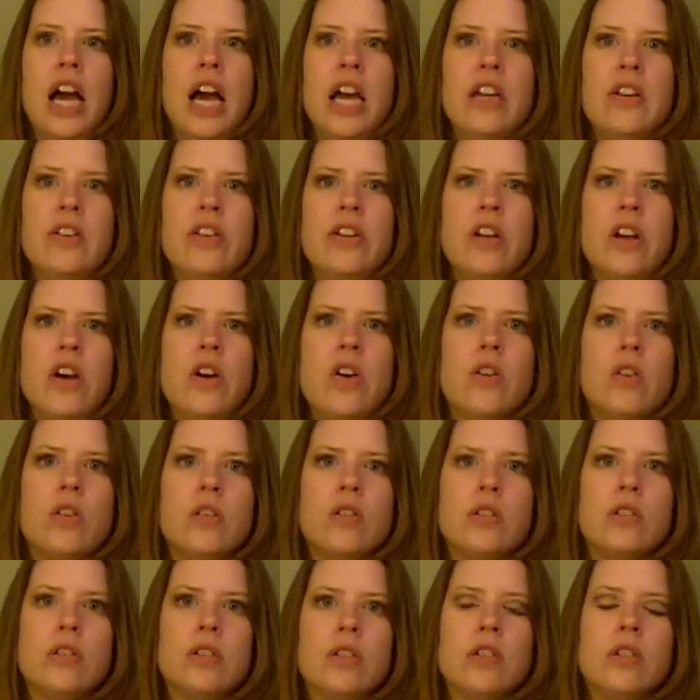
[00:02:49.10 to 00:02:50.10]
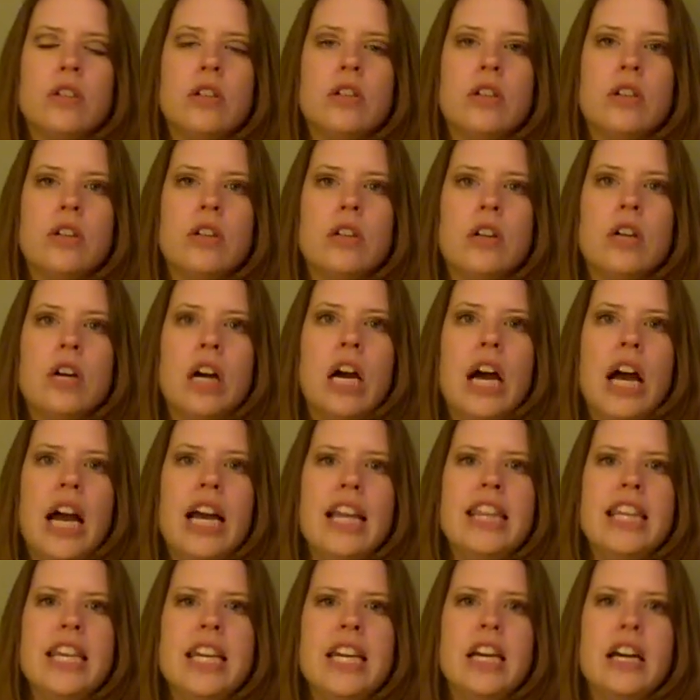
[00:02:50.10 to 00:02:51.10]
I don't know.
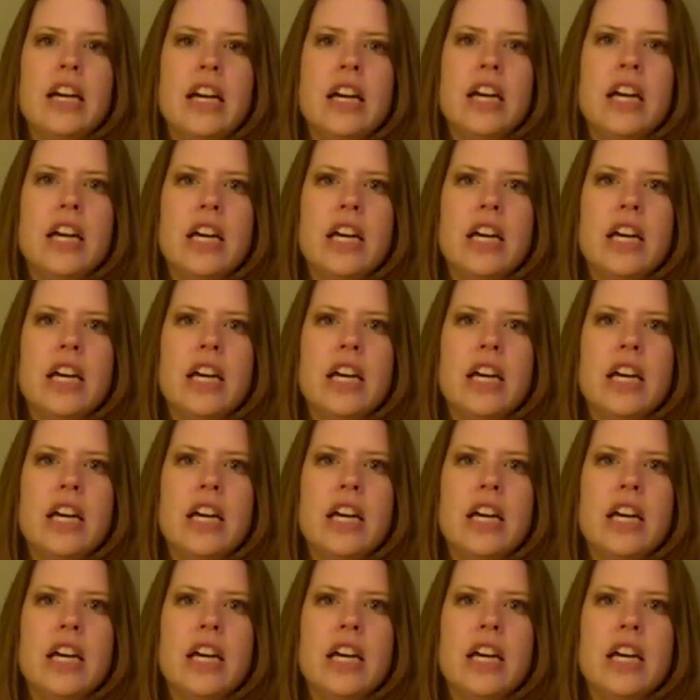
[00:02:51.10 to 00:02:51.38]
I think...